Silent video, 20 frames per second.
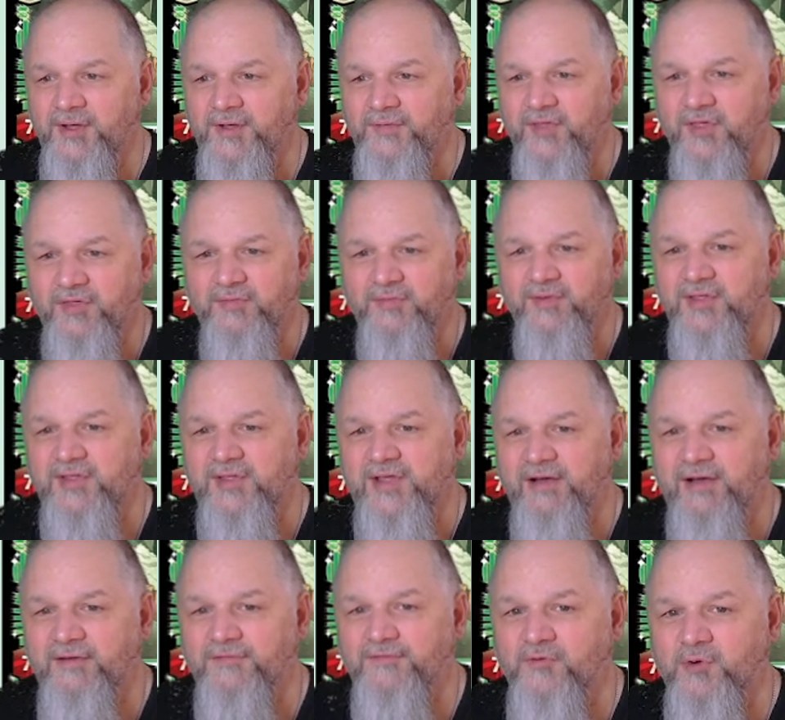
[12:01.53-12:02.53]
This one's
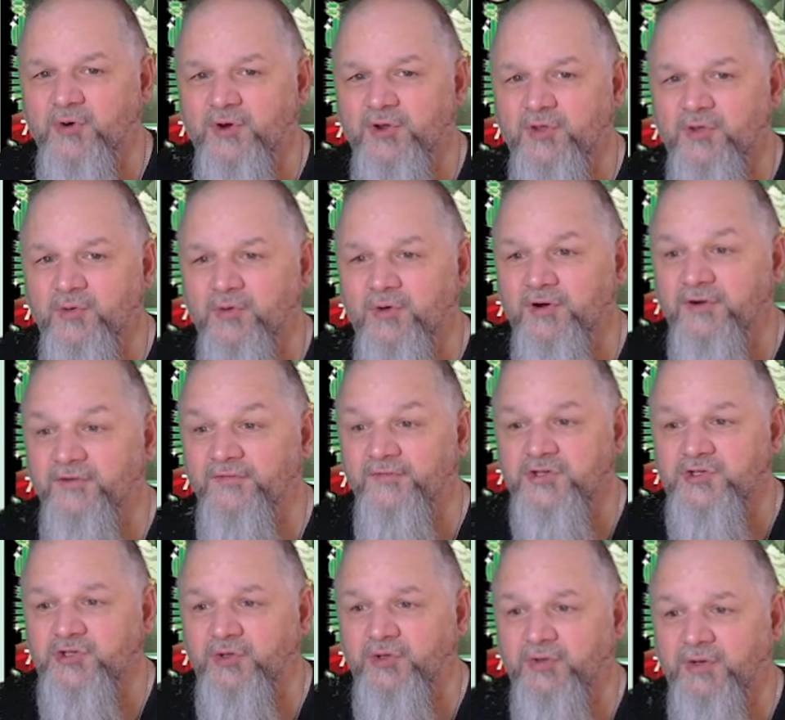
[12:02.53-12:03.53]
not Force or
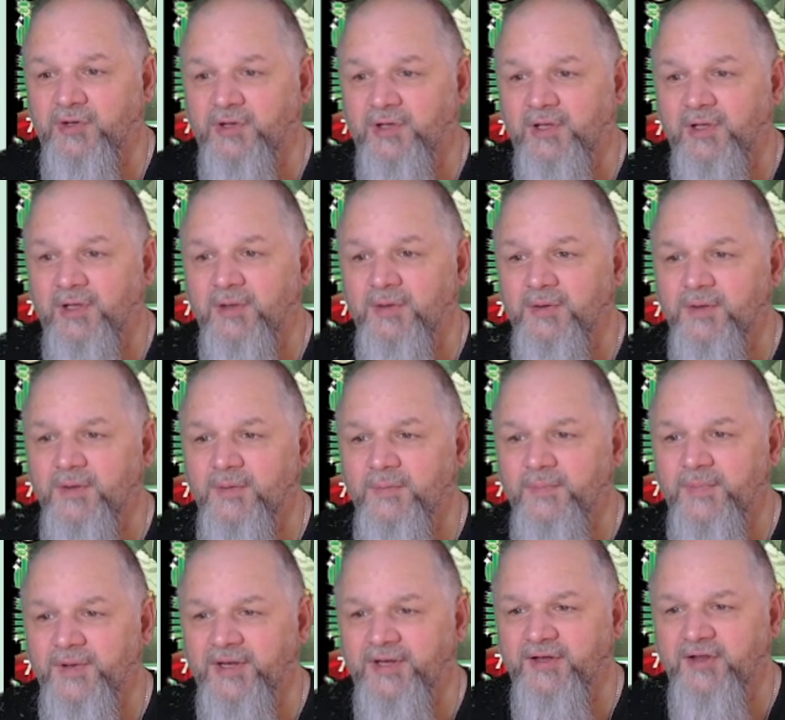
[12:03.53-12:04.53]
official at all,
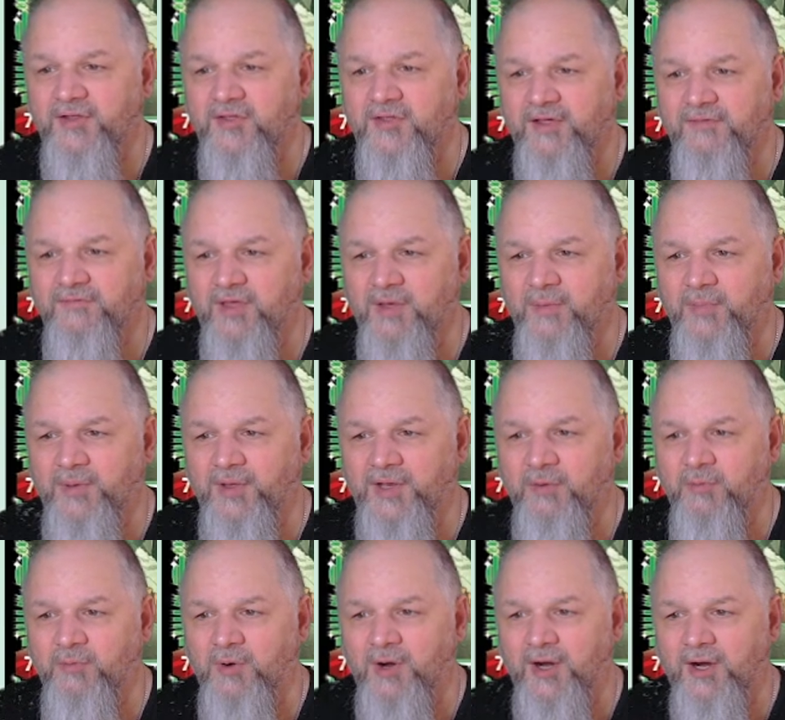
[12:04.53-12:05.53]
but it does have the ability
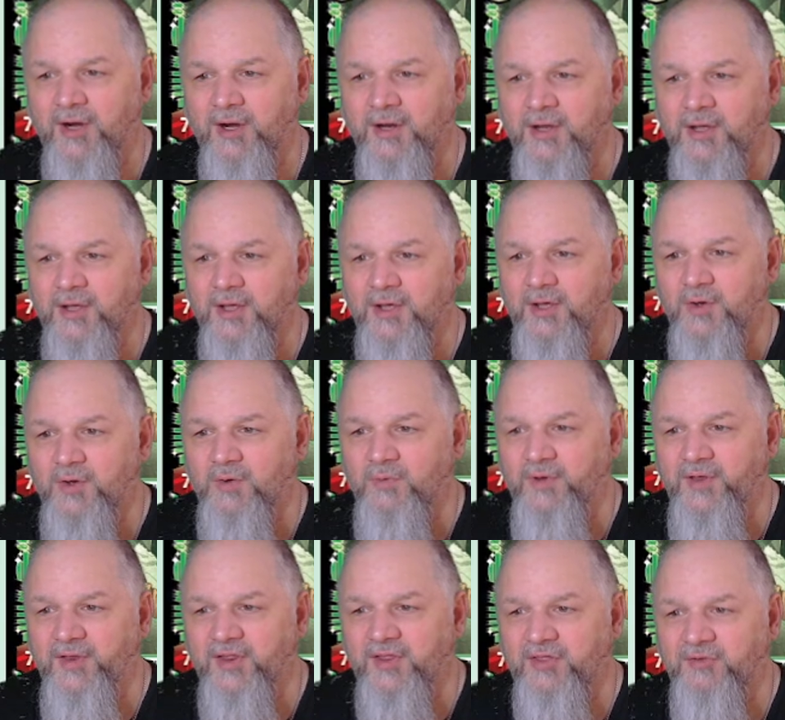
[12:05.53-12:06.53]
where
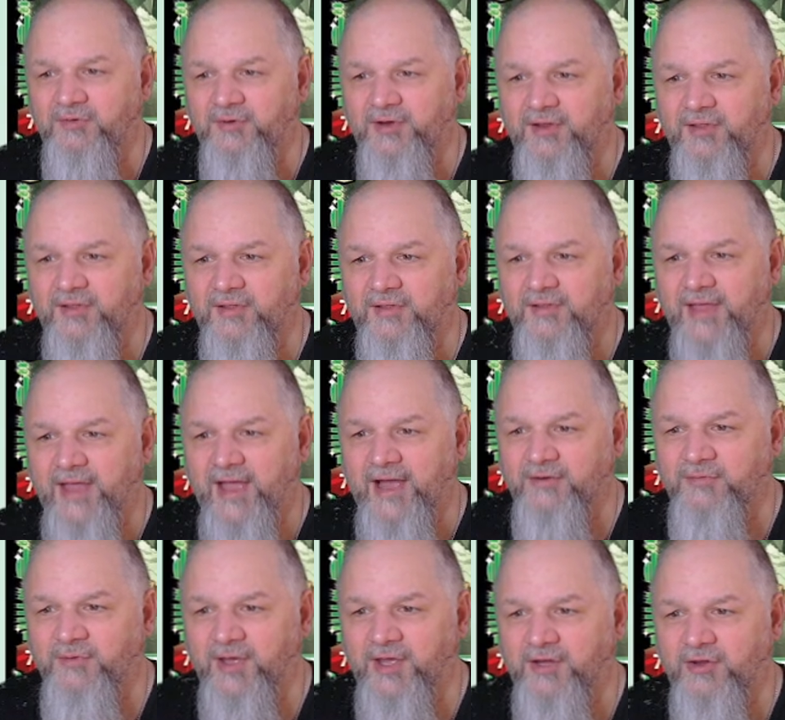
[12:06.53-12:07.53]
when this unit is
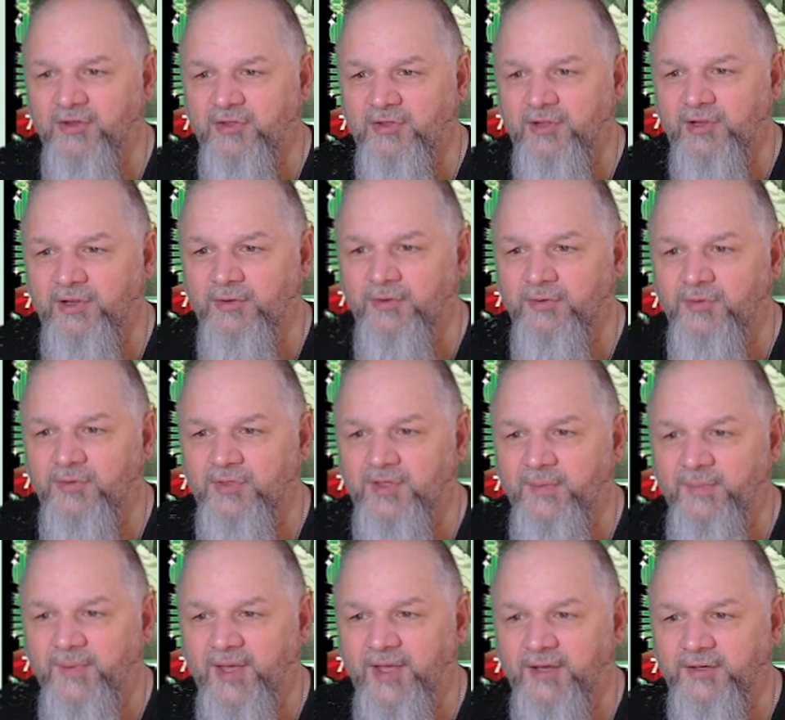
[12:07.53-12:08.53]
attacked, we can disclose
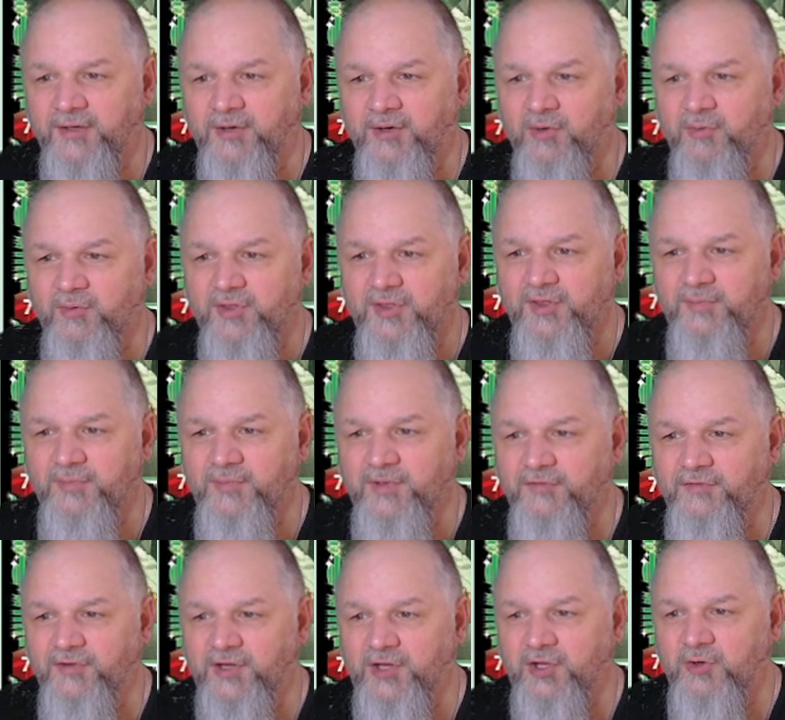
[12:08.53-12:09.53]
Command Heroism.
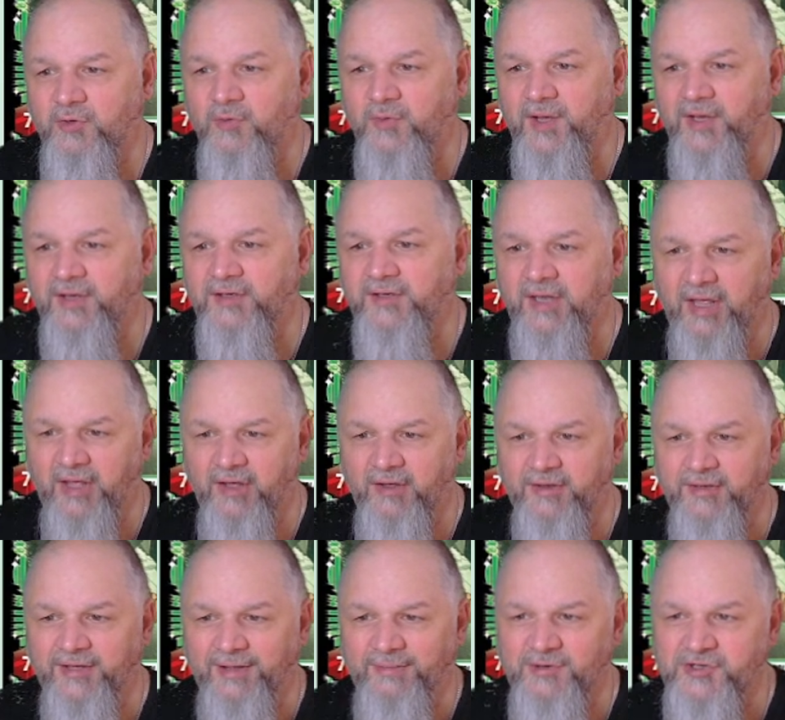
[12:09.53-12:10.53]
If we do, we get to heal
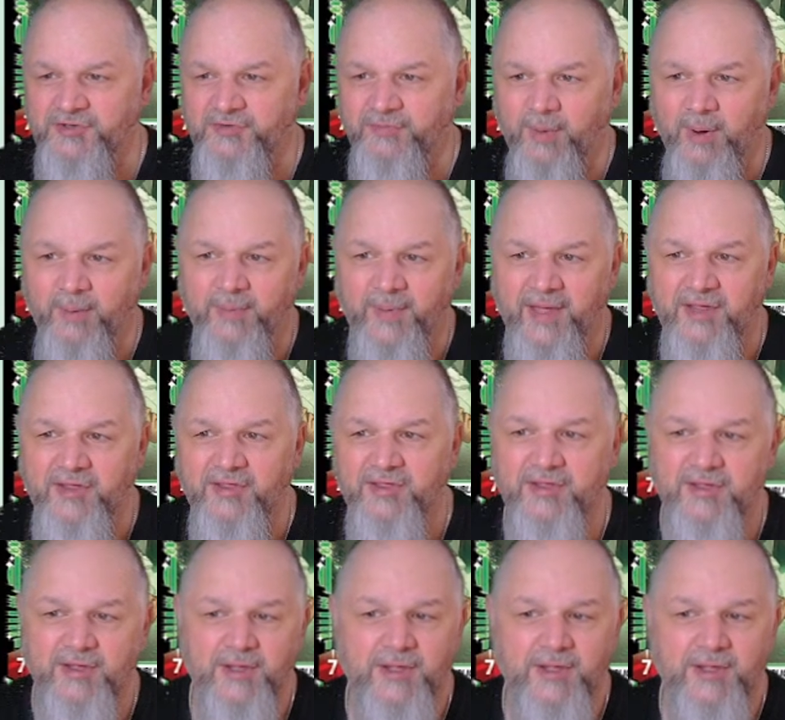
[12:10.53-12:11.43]
damage from our base.